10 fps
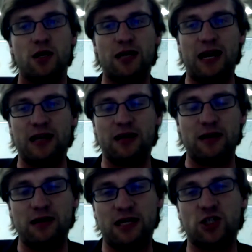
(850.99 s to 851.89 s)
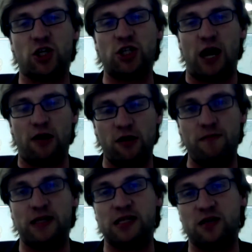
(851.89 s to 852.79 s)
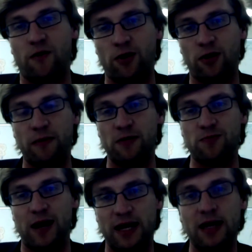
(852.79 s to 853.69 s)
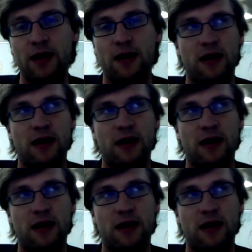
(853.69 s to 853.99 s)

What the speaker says: getting the exchange out of the business of holding people's money